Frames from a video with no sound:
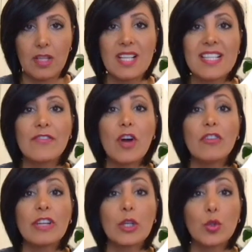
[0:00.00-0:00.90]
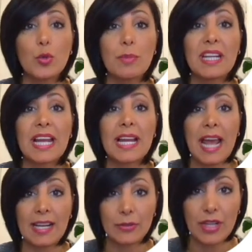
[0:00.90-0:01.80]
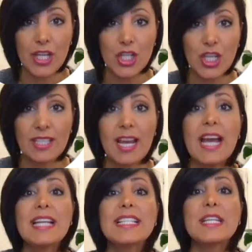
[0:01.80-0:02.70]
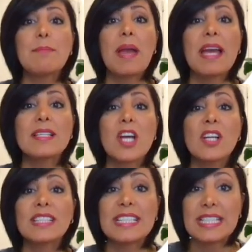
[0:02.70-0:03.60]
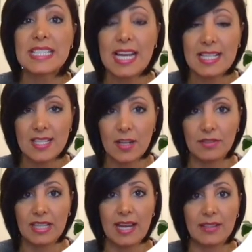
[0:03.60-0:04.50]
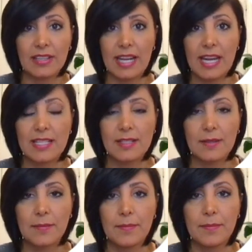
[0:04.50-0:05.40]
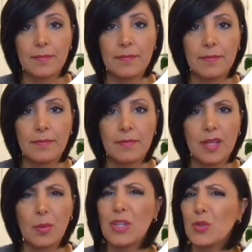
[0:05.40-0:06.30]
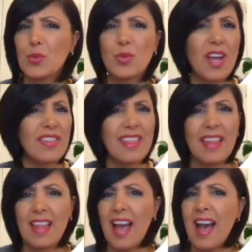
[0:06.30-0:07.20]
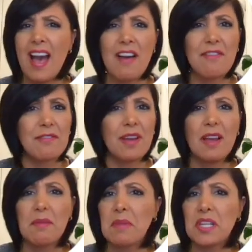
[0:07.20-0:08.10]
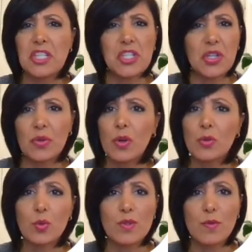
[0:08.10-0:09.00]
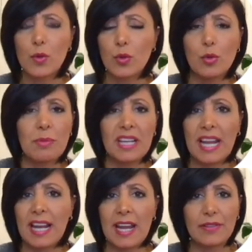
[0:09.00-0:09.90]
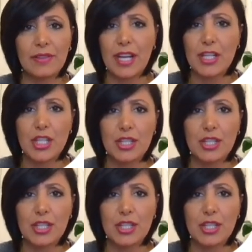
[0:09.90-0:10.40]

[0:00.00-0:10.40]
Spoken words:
involving grouping and aggregation depend on the details of the aggregate. We do not have many general rules for grouping and aggregation.